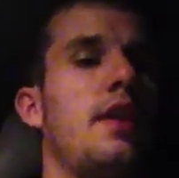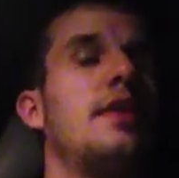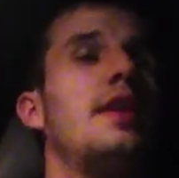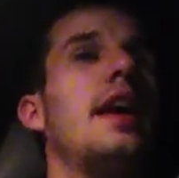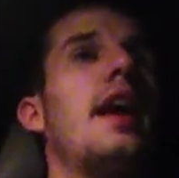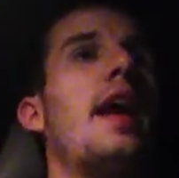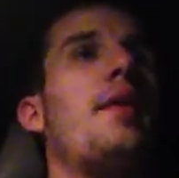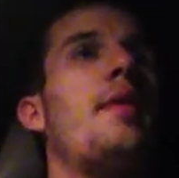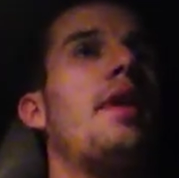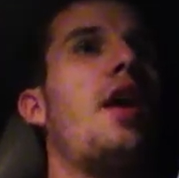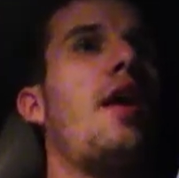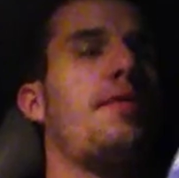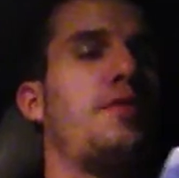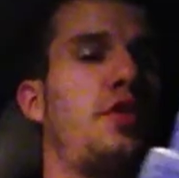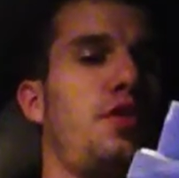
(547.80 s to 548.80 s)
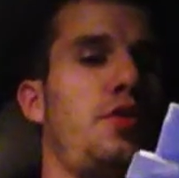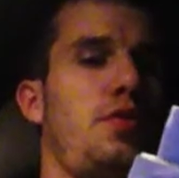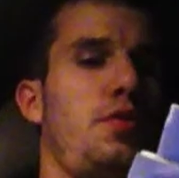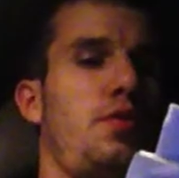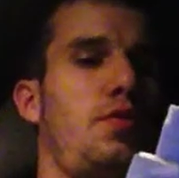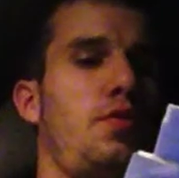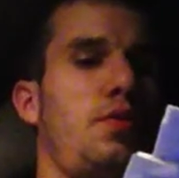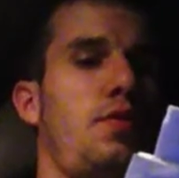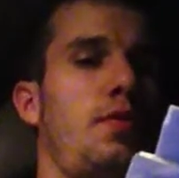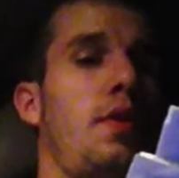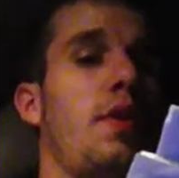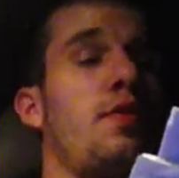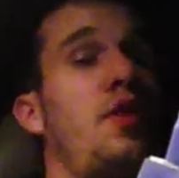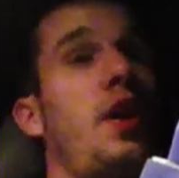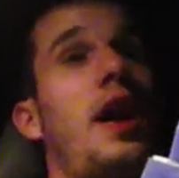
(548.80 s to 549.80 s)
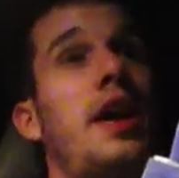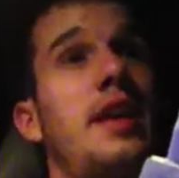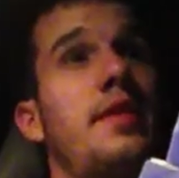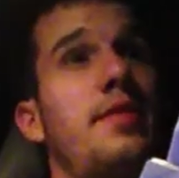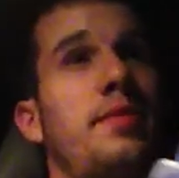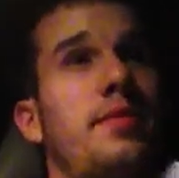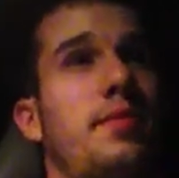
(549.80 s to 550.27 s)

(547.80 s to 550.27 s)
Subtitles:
Then I went off to, well, I